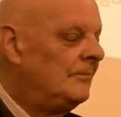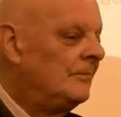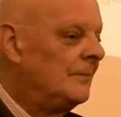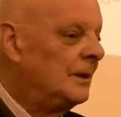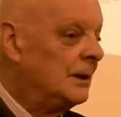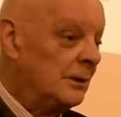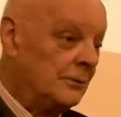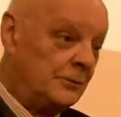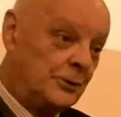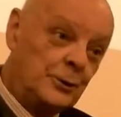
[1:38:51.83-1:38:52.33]

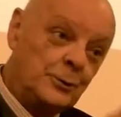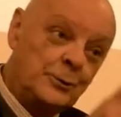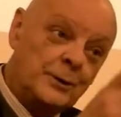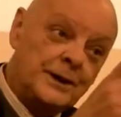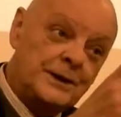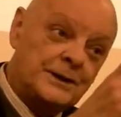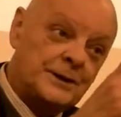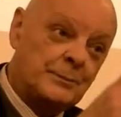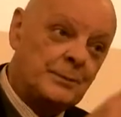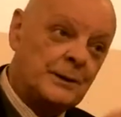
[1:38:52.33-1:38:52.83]
Well, if you
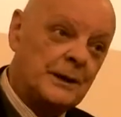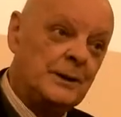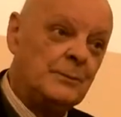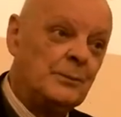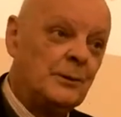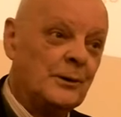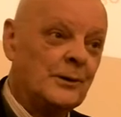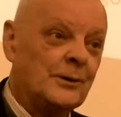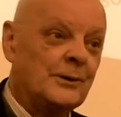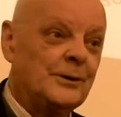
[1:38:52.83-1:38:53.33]
eat the
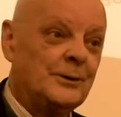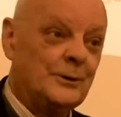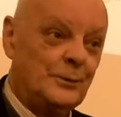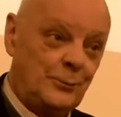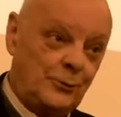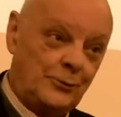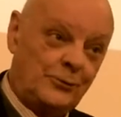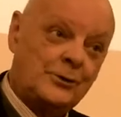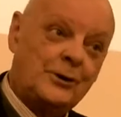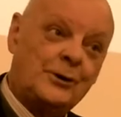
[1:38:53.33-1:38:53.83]
Bible, you'll
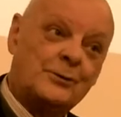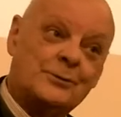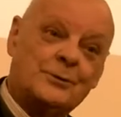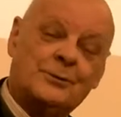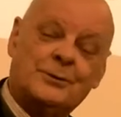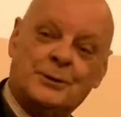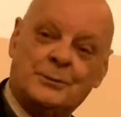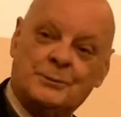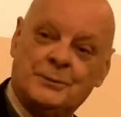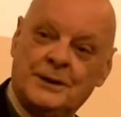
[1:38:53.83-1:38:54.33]
discover
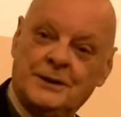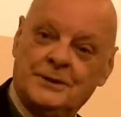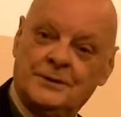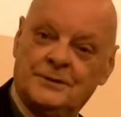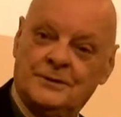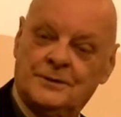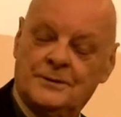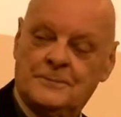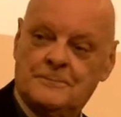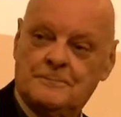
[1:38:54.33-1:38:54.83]
what it means.